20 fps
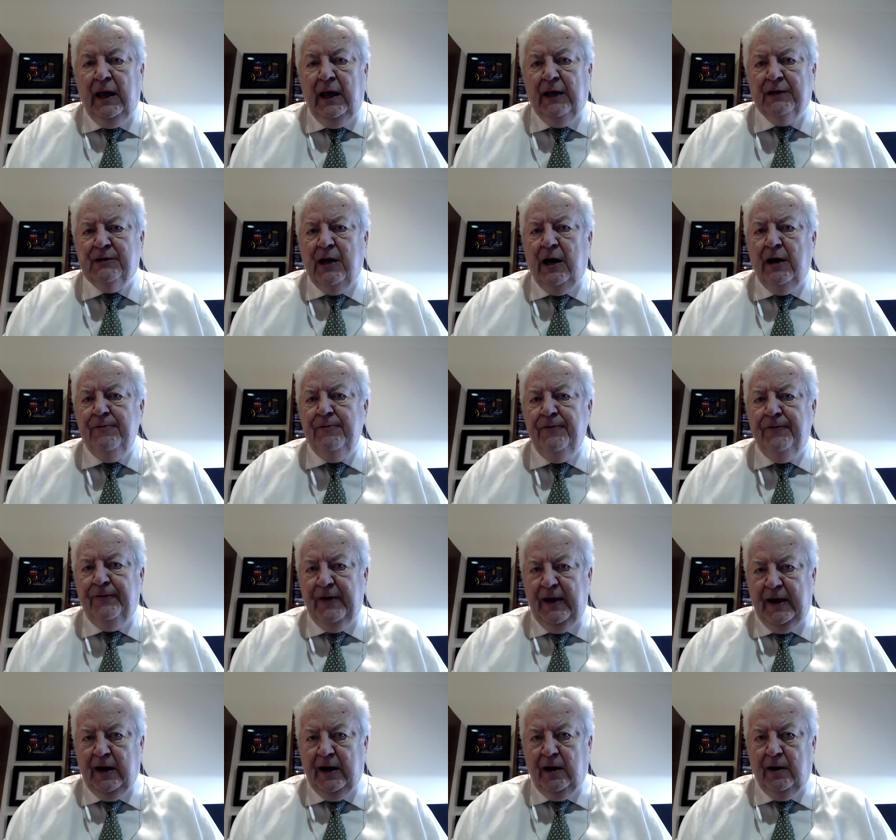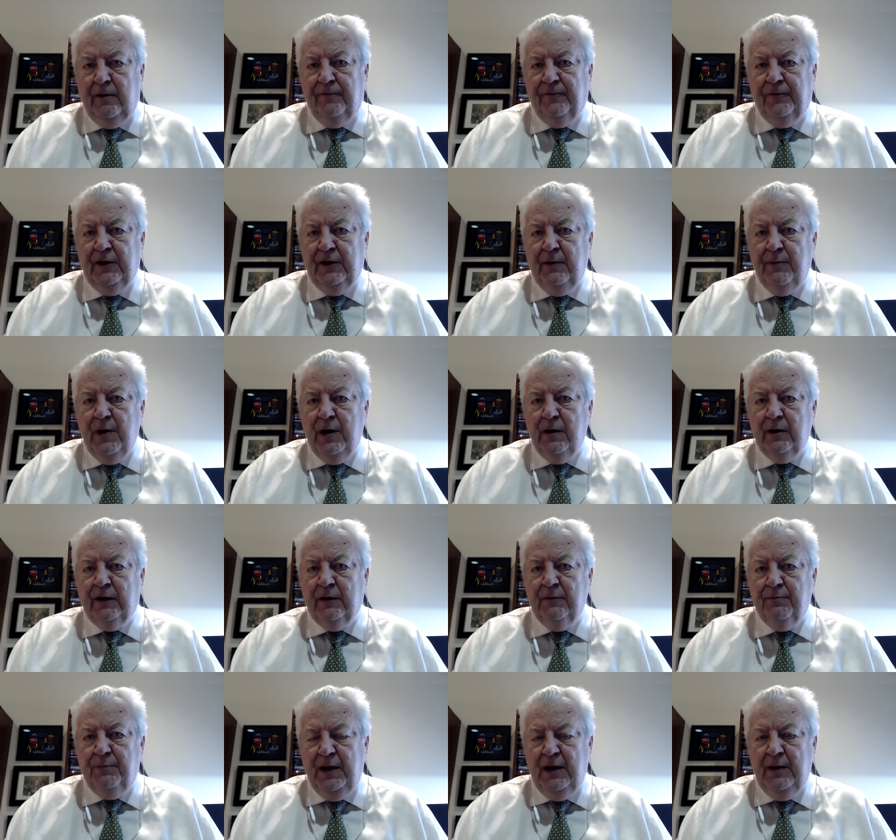it's unfair for the
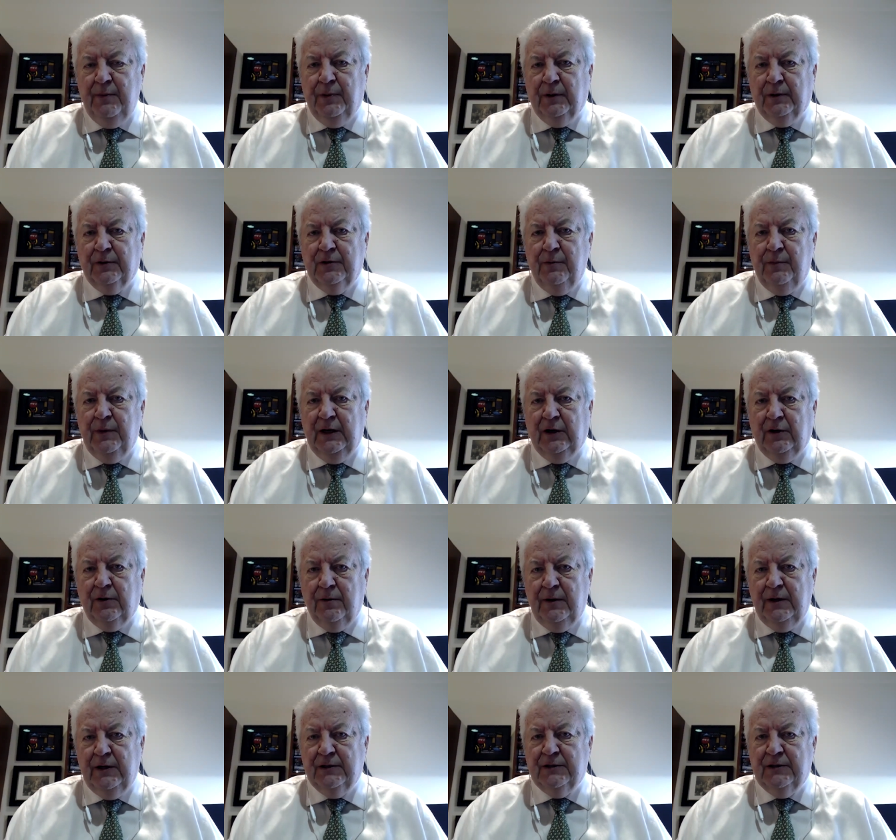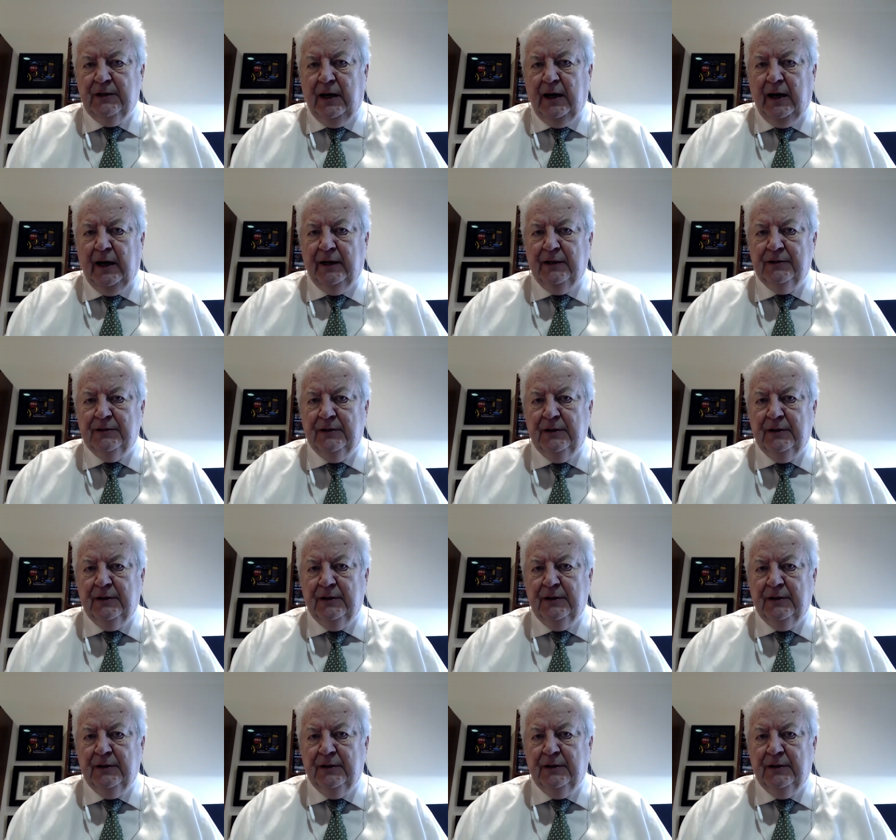American people to be criticize